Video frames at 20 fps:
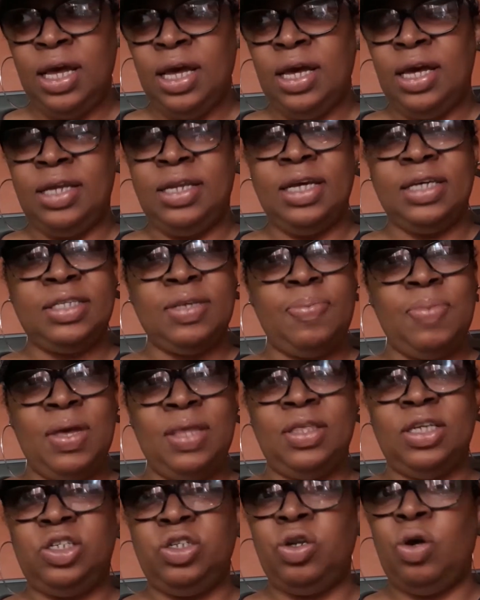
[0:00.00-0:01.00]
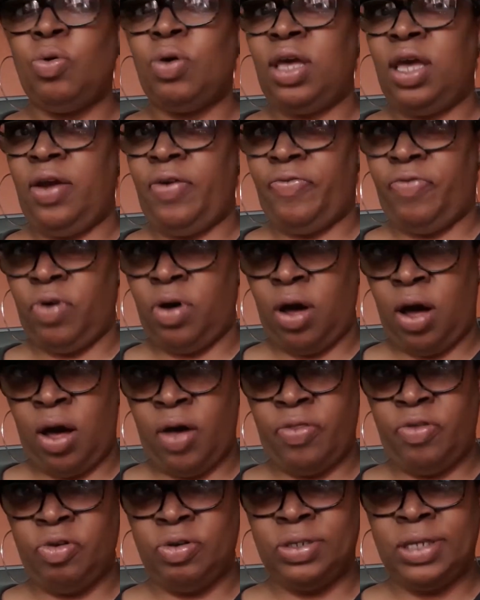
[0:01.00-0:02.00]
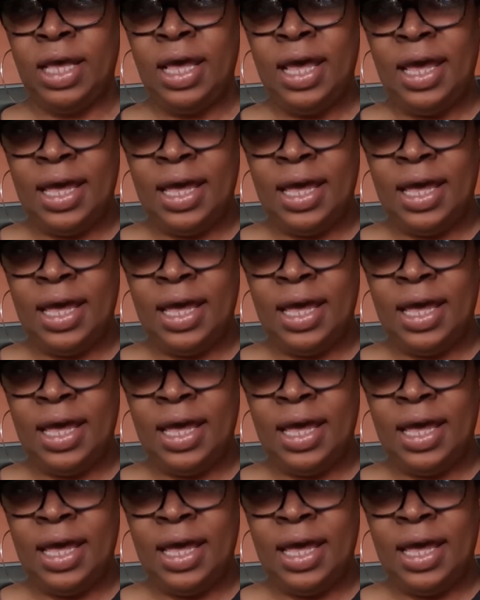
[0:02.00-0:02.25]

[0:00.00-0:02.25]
It doesn't mean that you don't care for others.